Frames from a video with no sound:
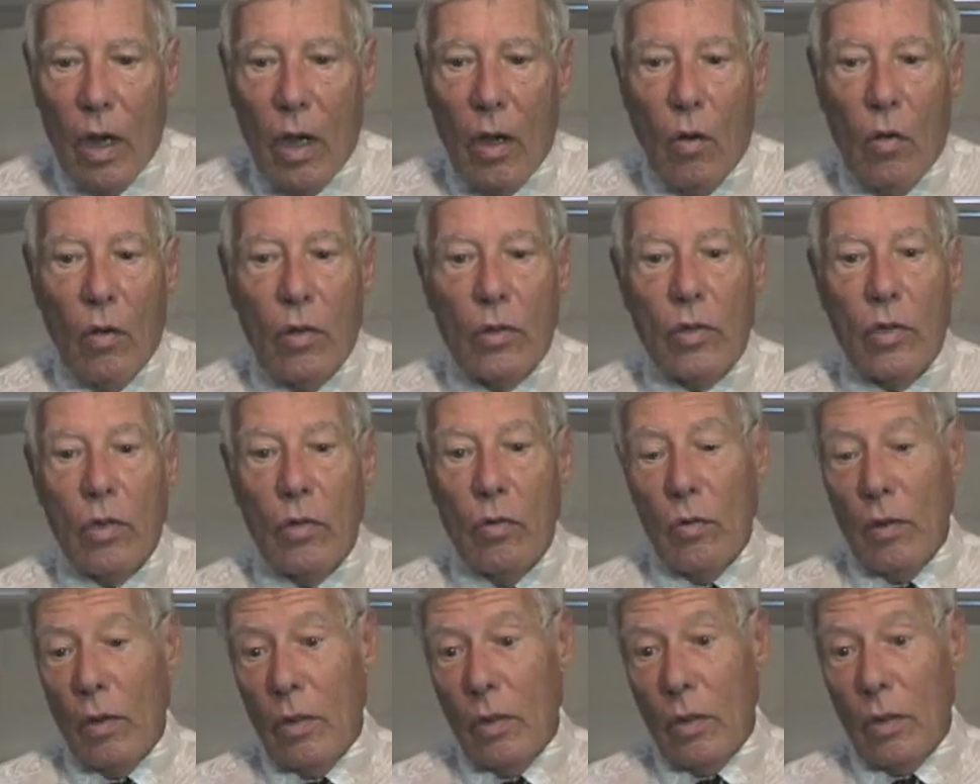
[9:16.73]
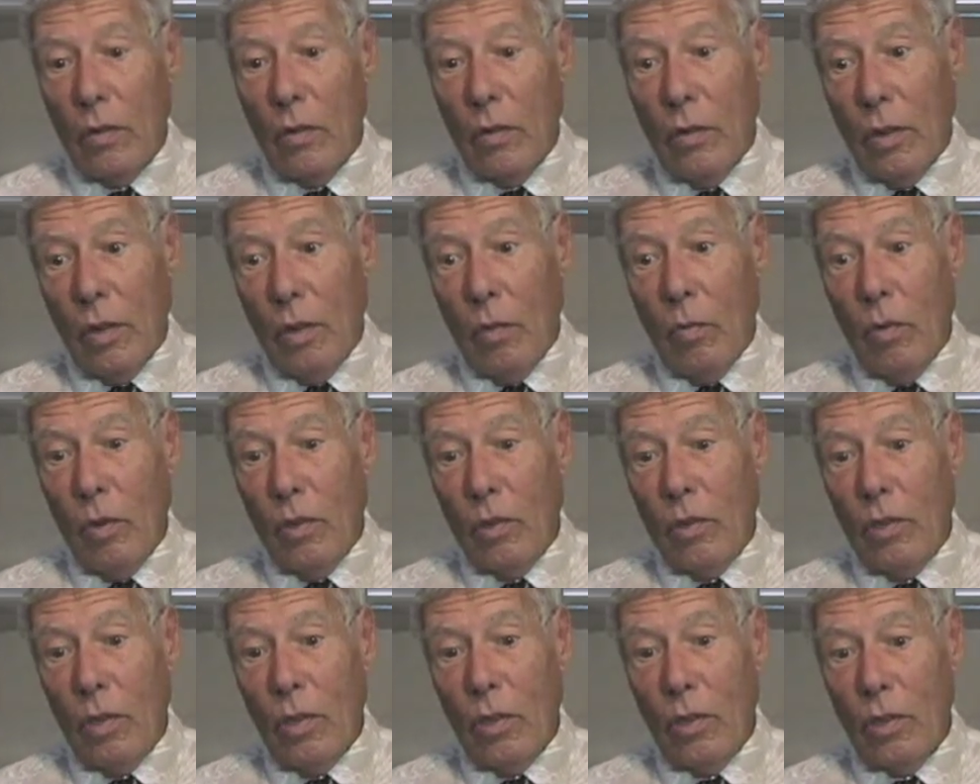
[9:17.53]
Also in the
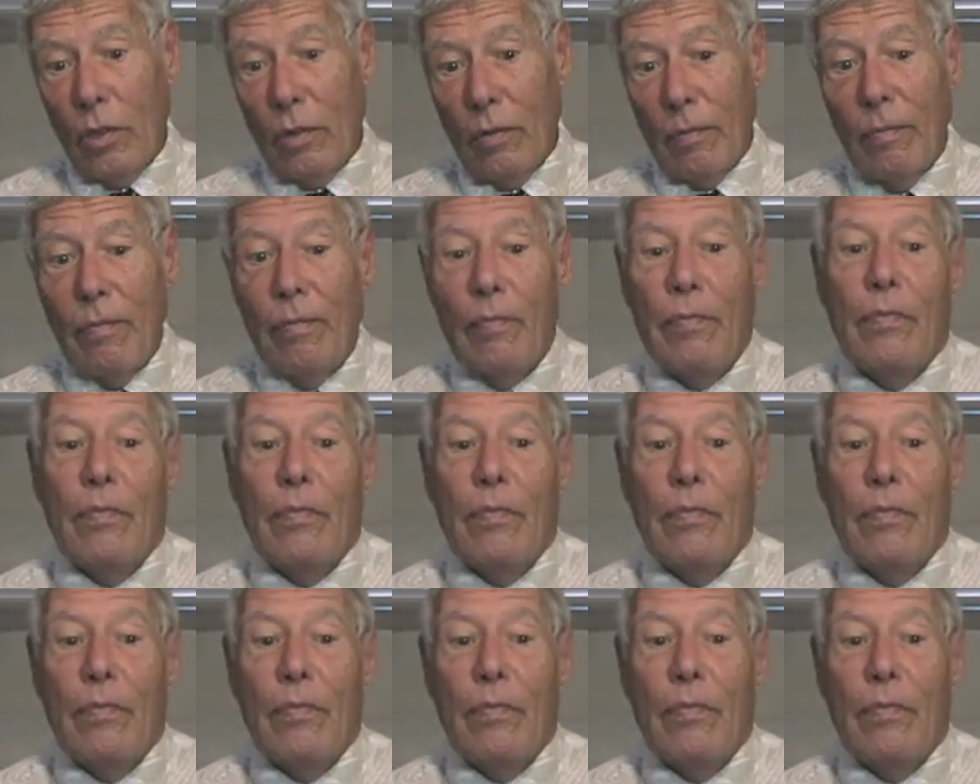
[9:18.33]
wilderness,